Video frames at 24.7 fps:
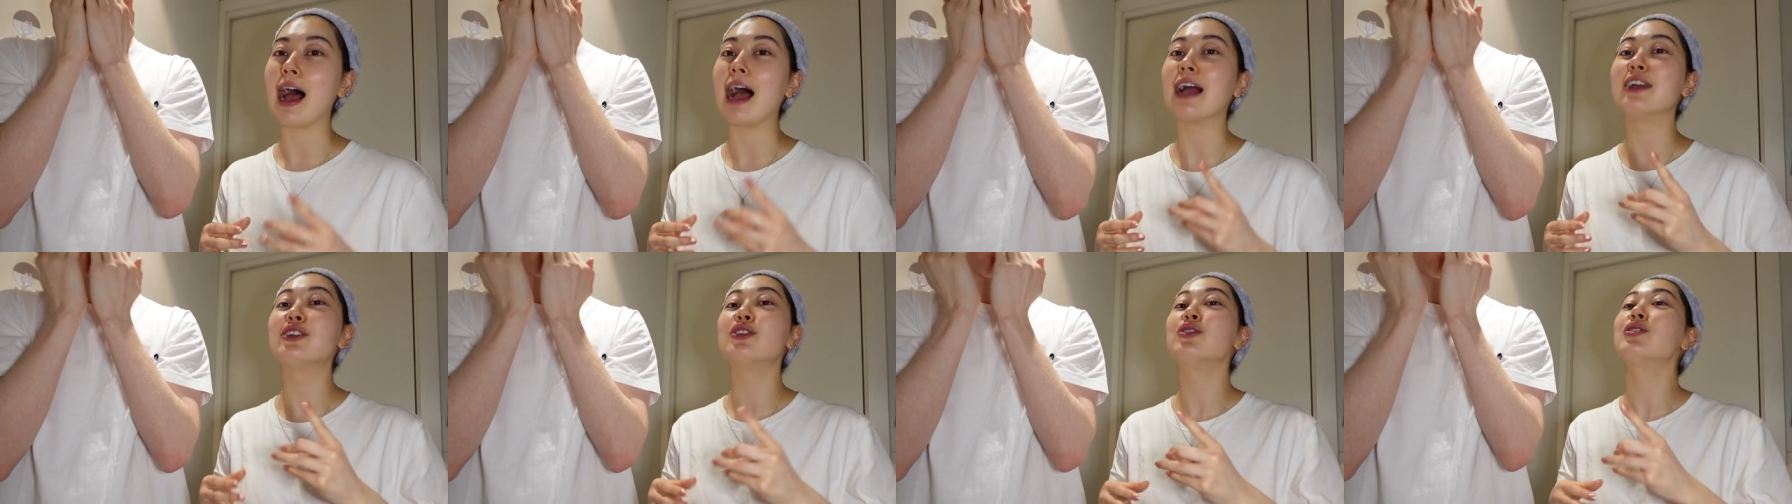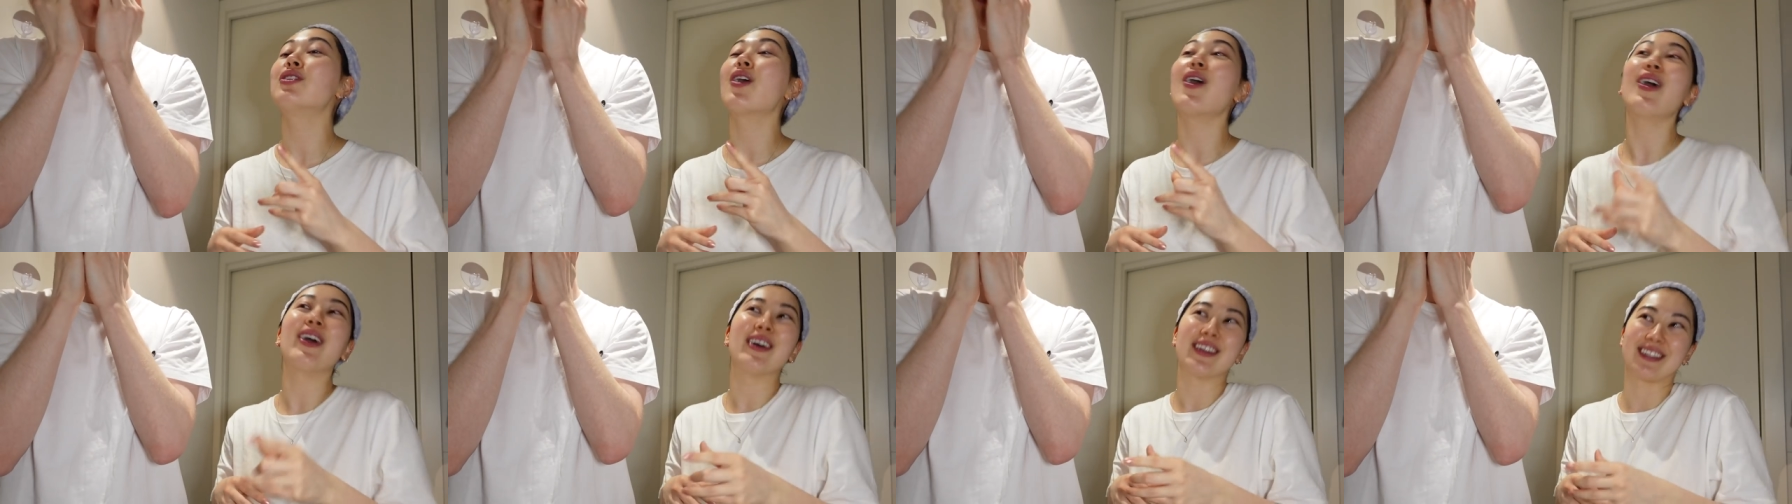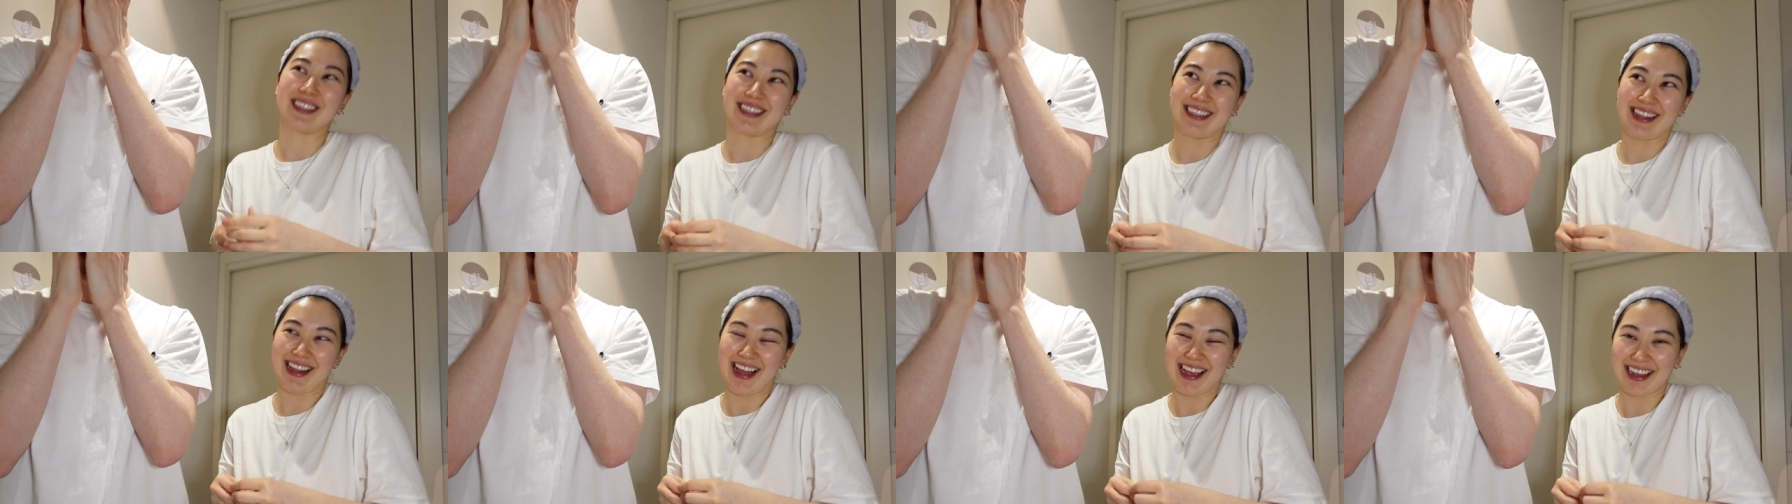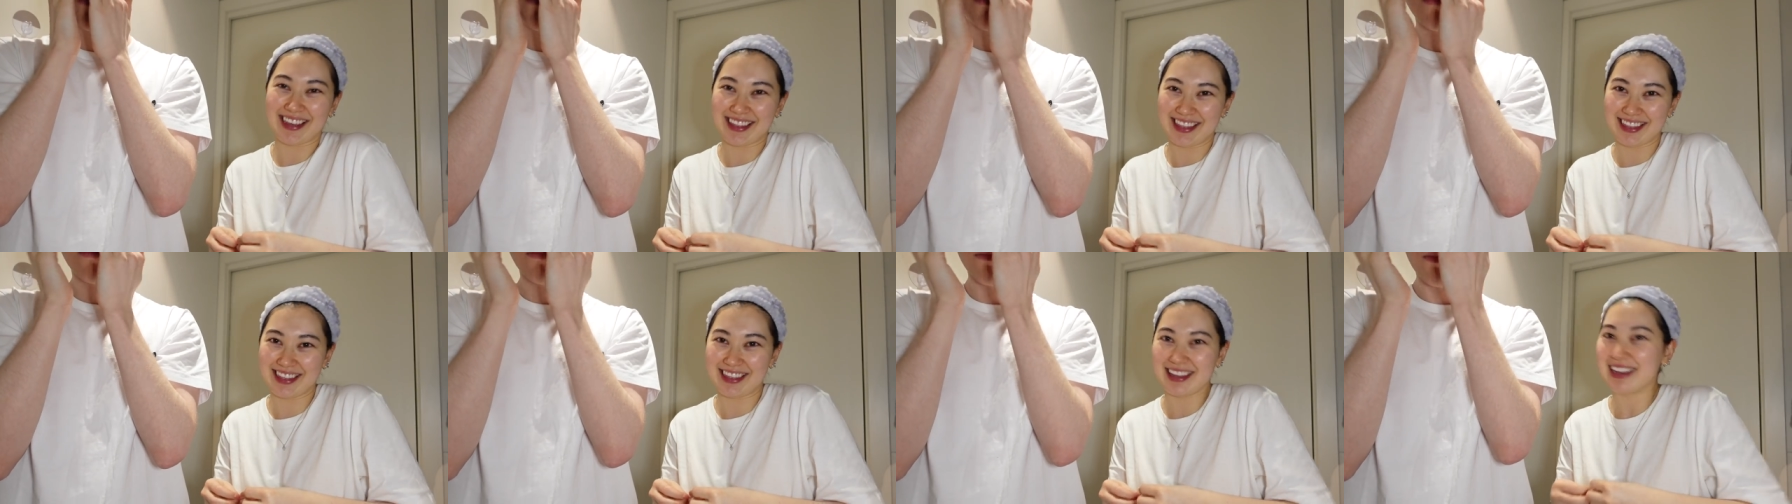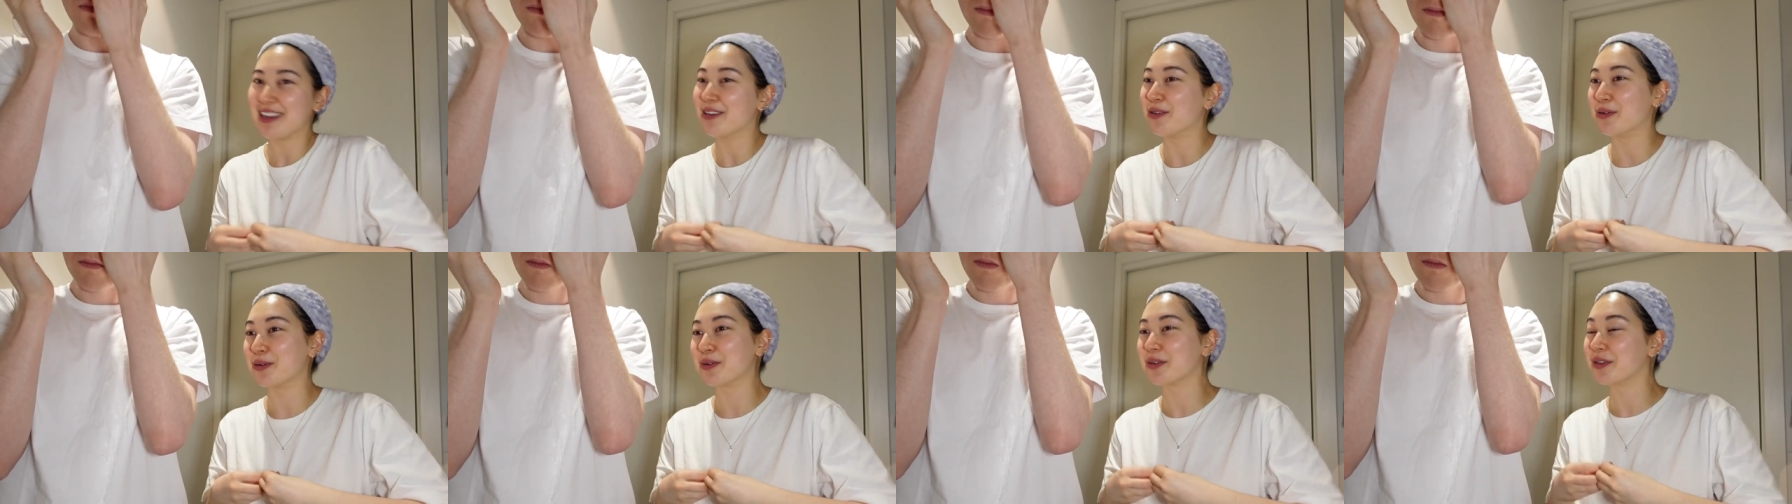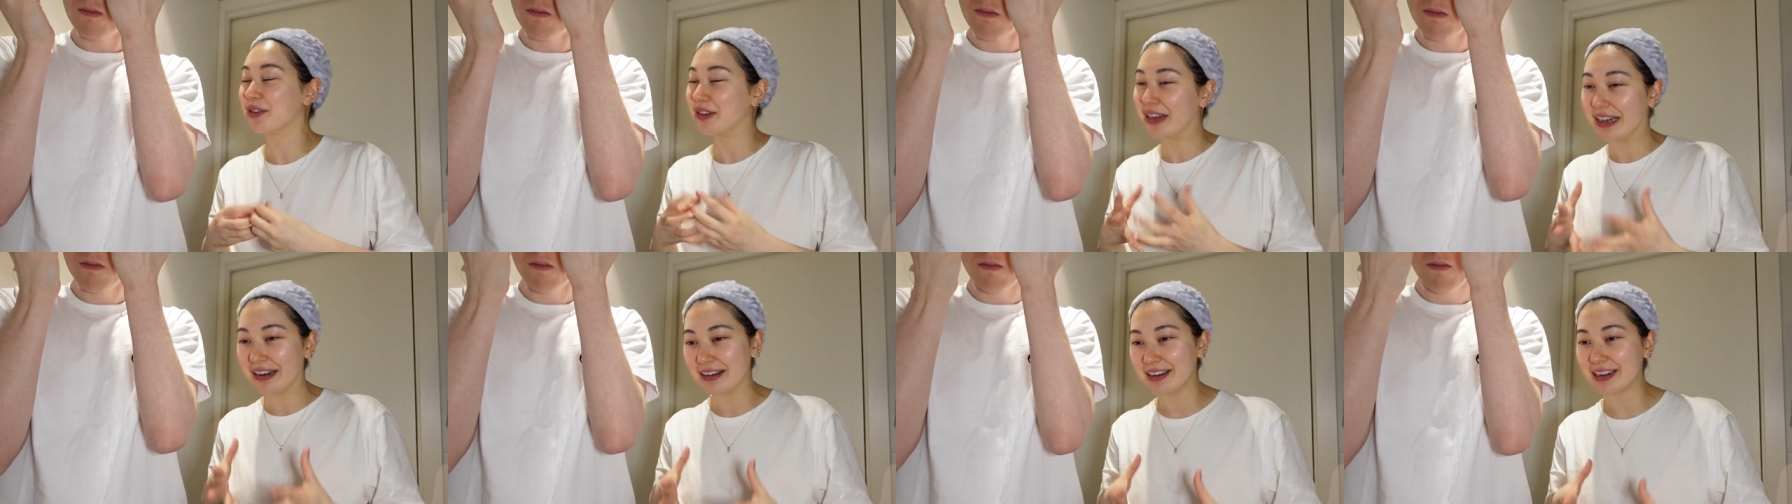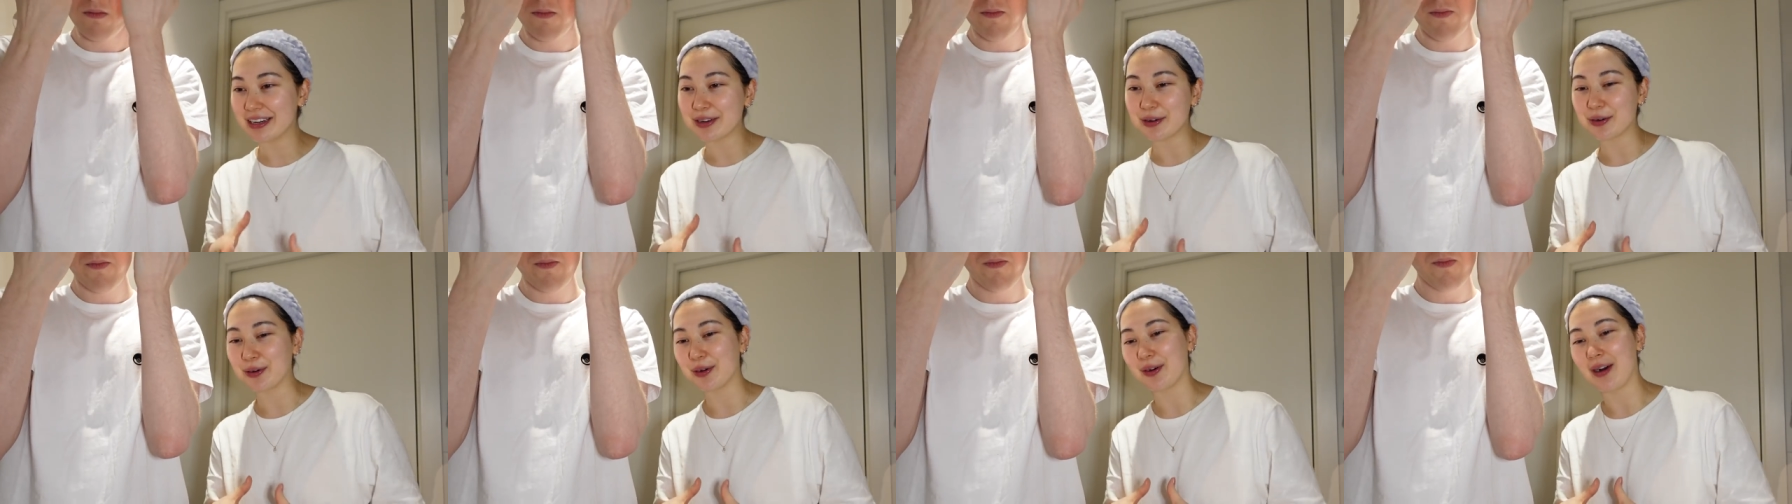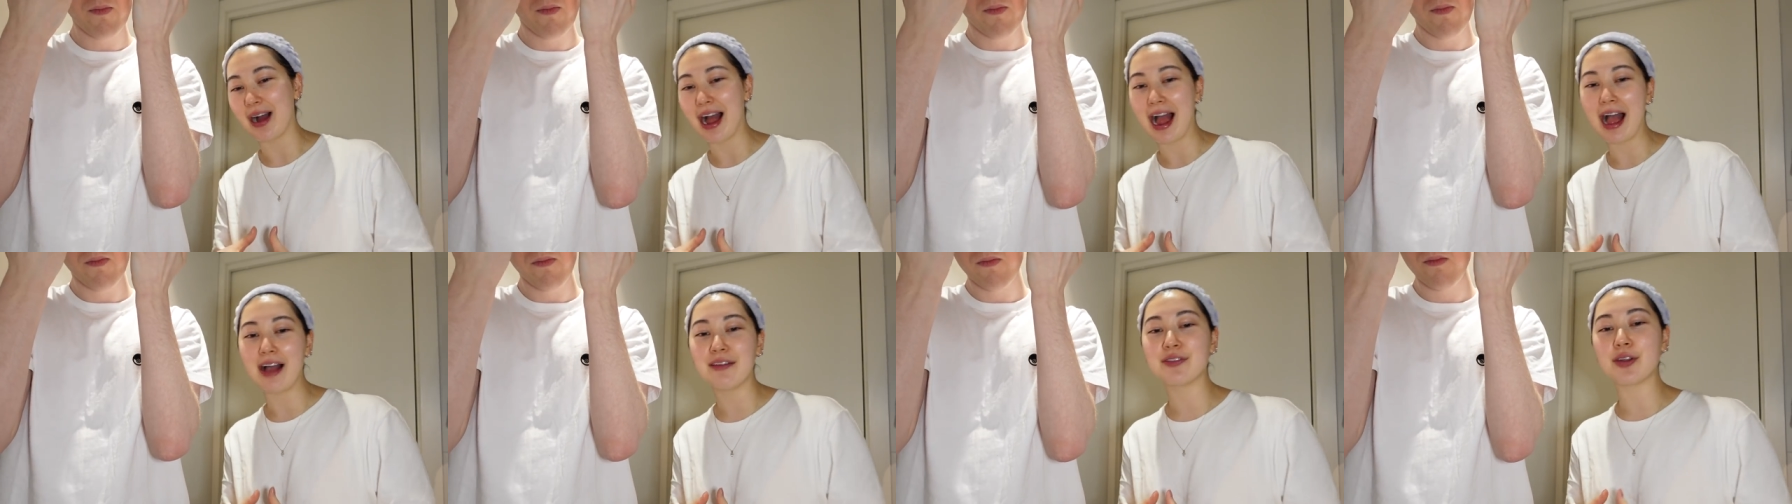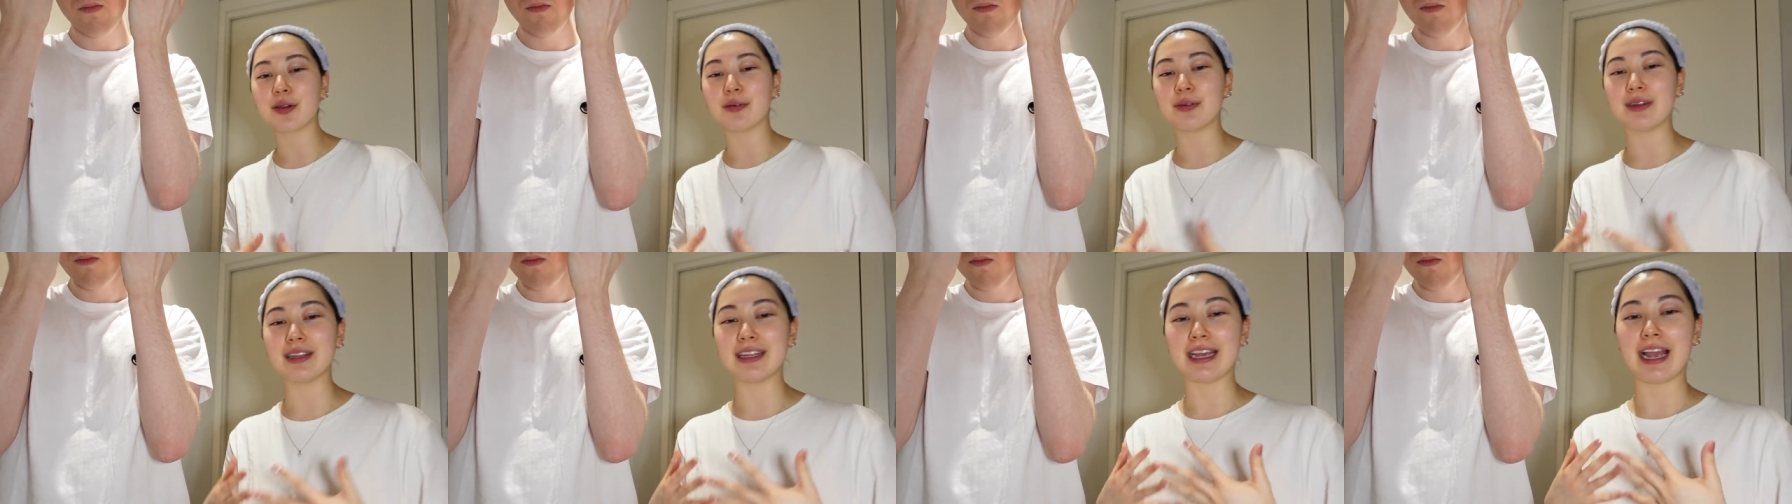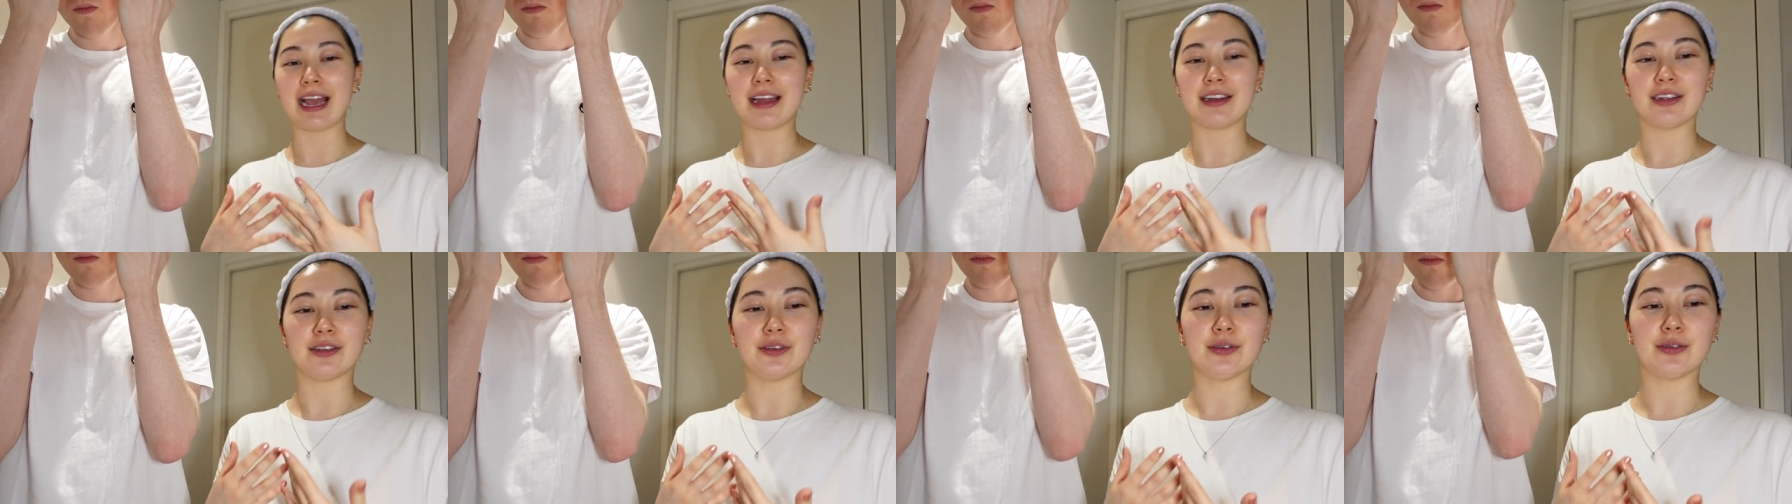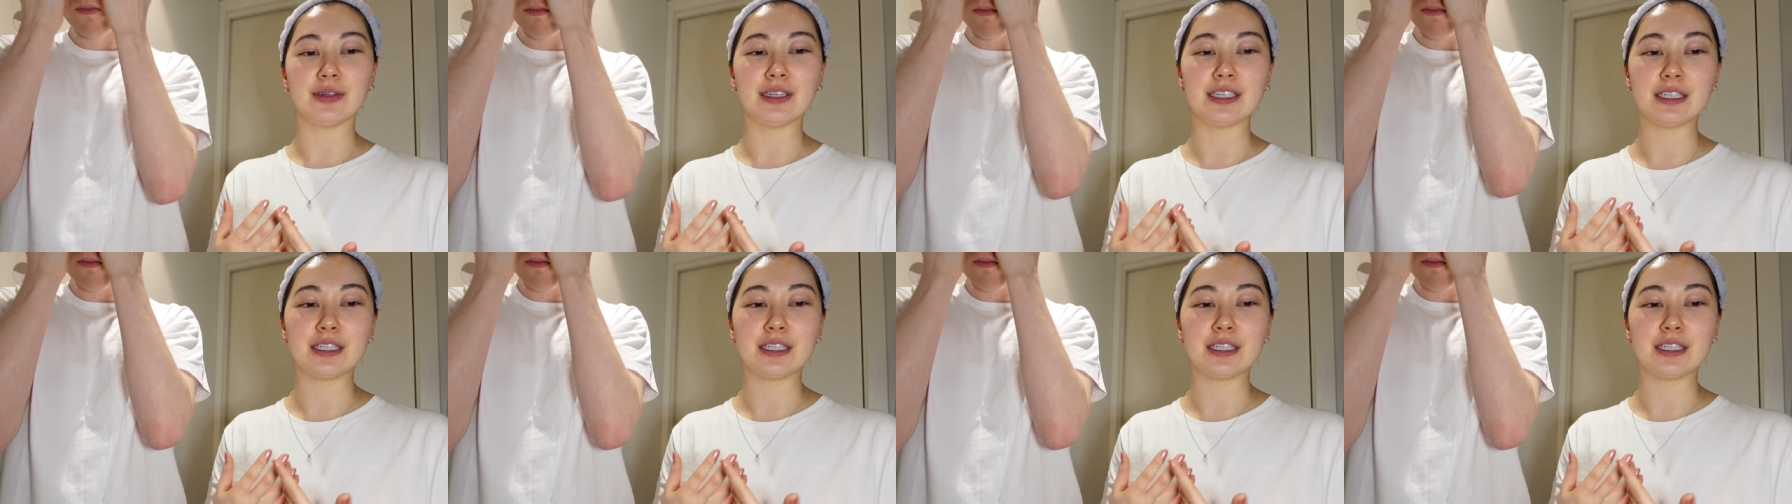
I do not like the ordinary or I have not really had good